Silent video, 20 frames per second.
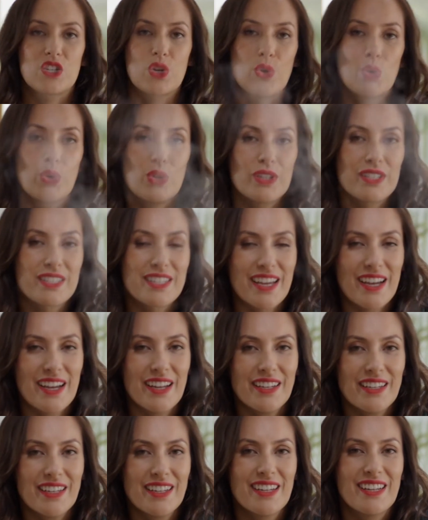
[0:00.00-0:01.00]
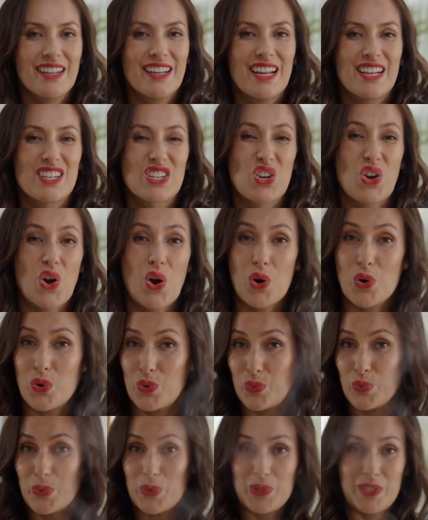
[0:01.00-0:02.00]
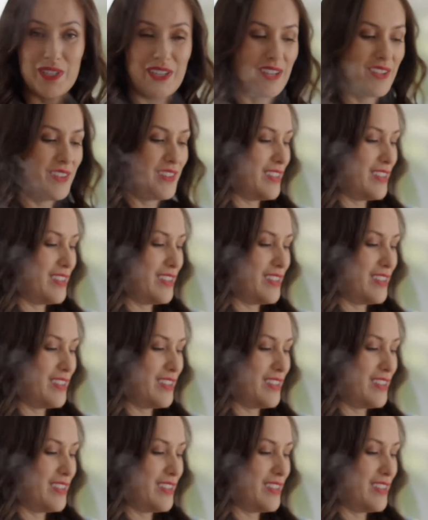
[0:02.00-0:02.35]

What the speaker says: cool it down in cold water.